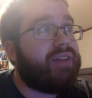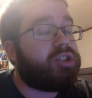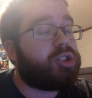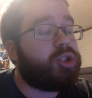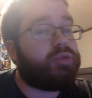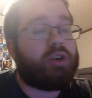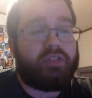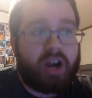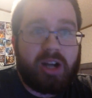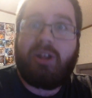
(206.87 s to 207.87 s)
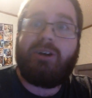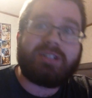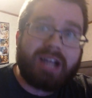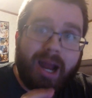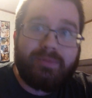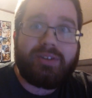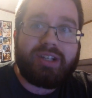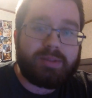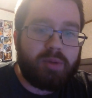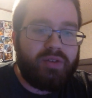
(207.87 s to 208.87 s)
have to shoot for a very long time for
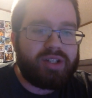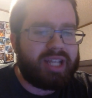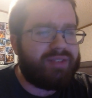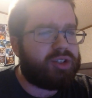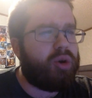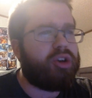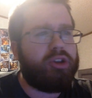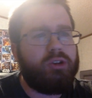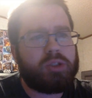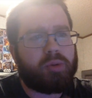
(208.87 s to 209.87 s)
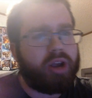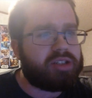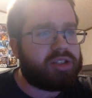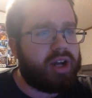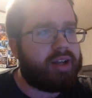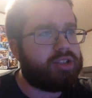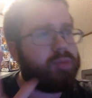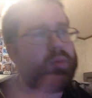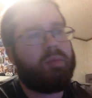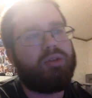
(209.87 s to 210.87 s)
these movies and they have to go on huge press junkets
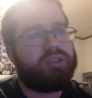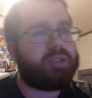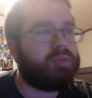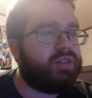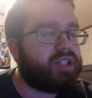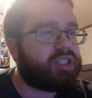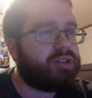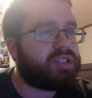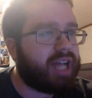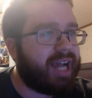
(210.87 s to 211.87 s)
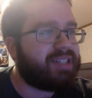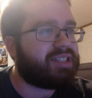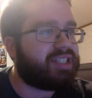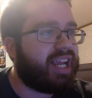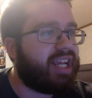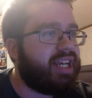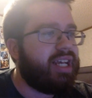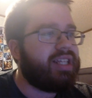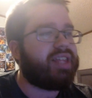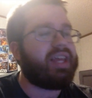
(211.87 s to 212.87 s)
to promote these movies. So it's nice to see
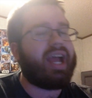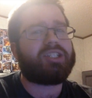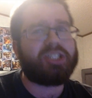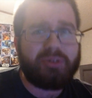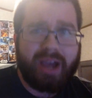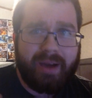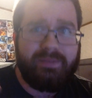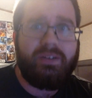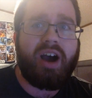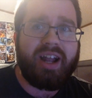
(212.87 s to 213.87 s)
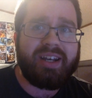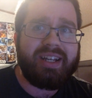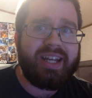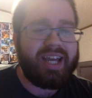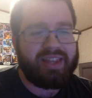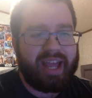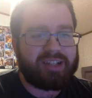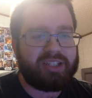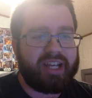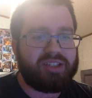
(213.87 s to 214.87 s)
that they actually do have fun and they
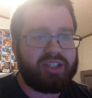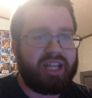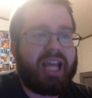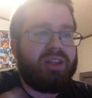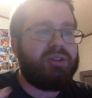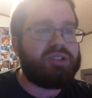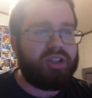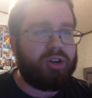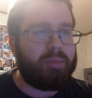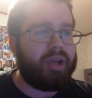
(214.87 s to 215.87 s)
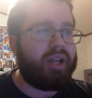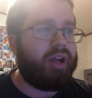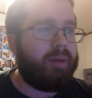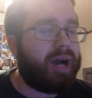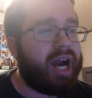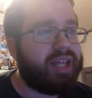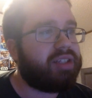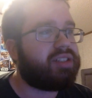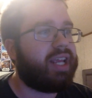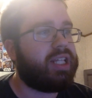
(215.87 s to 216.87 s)
actually get to let loose a little bit uh,
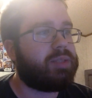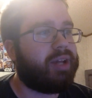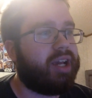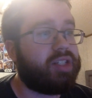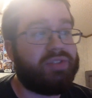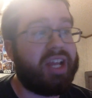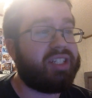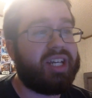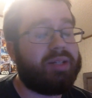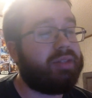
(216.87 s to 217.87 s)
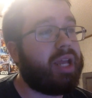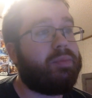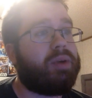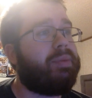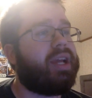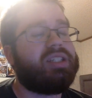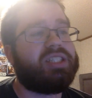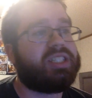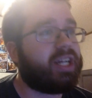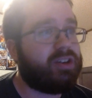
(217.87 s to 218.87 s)
behind the scenes because if they didn't, they would probably get
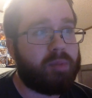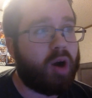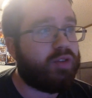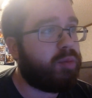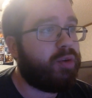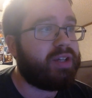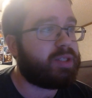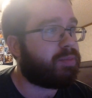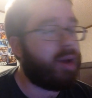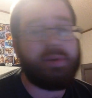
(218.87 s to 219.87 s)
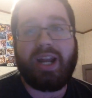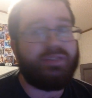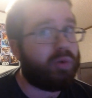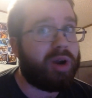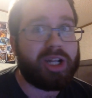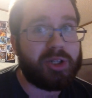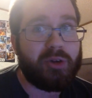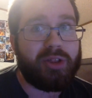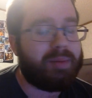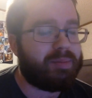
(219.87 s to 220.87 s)
sick of Marvel movies and probably never want to
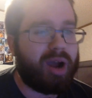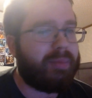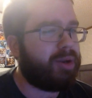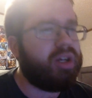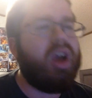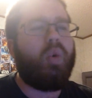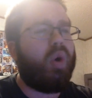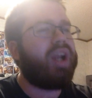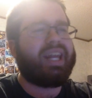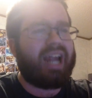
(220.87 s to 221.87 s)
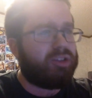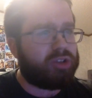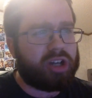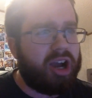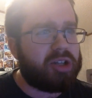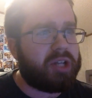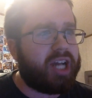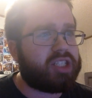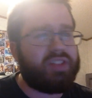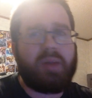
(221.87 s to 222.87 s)
do them and probably want to get out of their
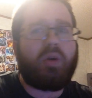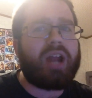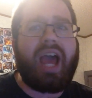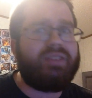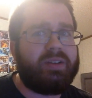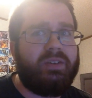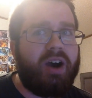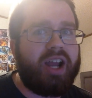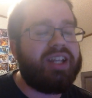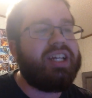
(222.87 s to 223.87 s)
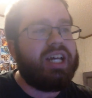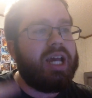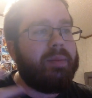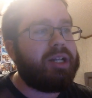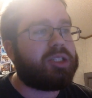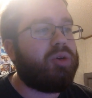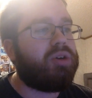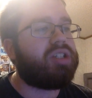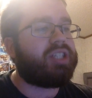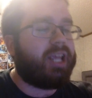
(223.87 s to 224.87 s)
contracts if they weren't having fun. But it's
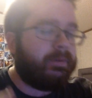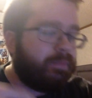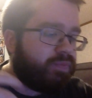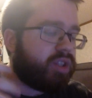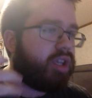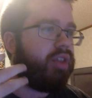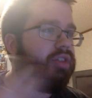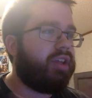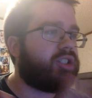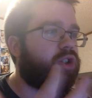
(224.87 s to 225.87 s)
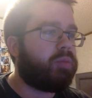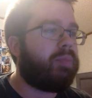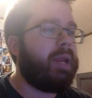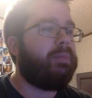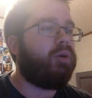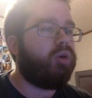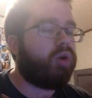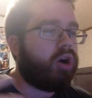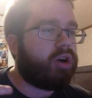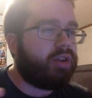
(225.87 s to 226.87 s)
cool to see this group of people
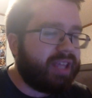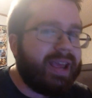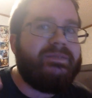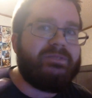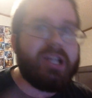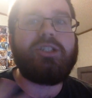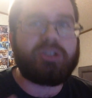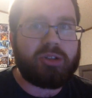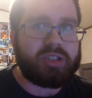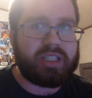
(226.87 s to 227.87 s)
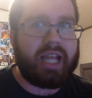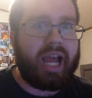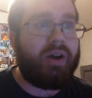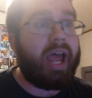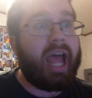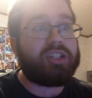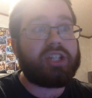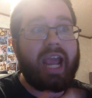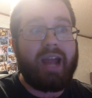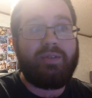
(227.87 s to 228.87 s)
who are the Avengers now
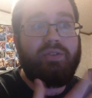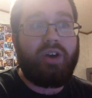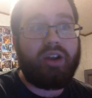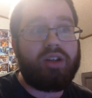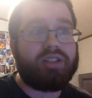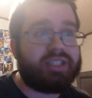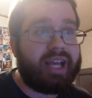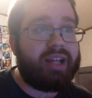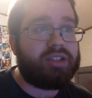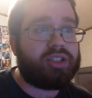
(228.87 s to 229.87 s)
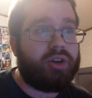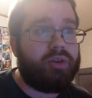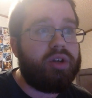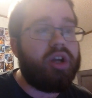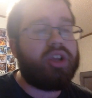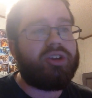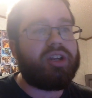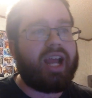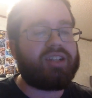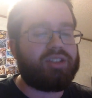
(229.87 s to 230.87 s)
actually had fun on set, so you
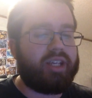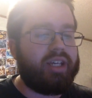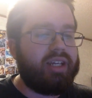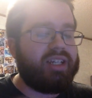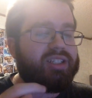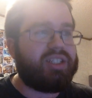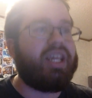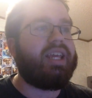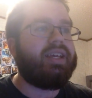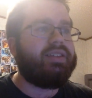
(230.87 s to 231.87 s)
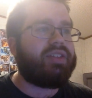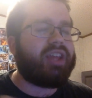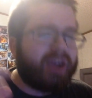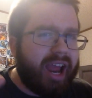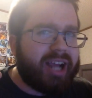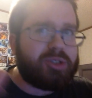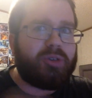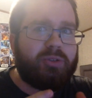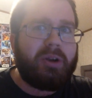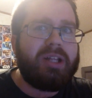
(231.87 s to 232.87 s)
can actually see that they are
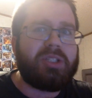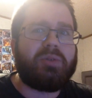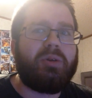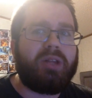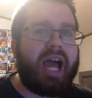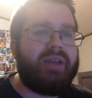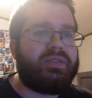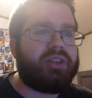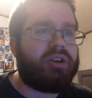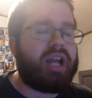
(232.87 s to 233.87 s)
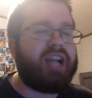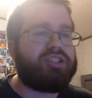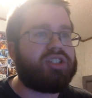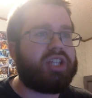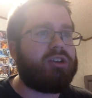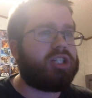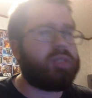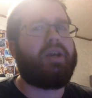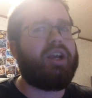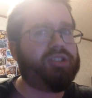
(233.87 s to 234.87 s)
actual friends in real life and they're not just there
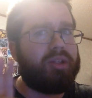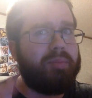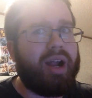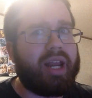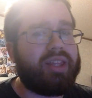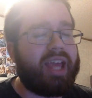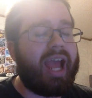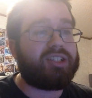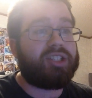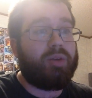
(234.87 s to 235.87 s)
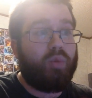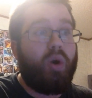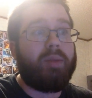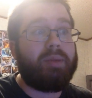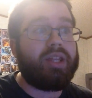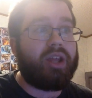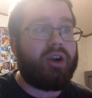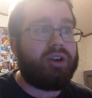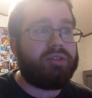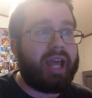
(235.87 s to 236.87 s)
just because of the money. They actually want to be
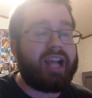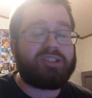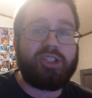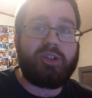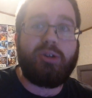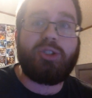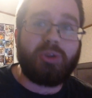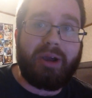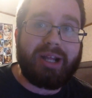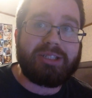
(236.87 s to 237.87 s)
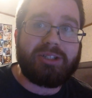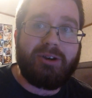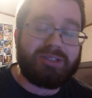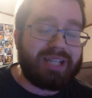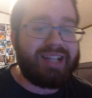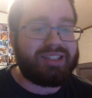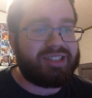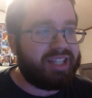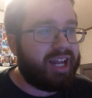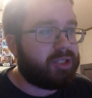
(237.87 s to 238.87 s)
there and they actually do enjoy it, so it's nice to
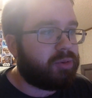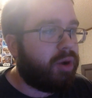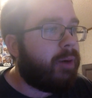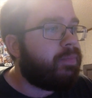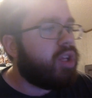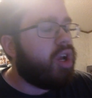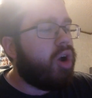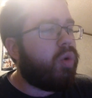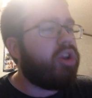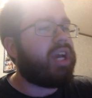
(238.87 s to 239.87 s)
see that as well. What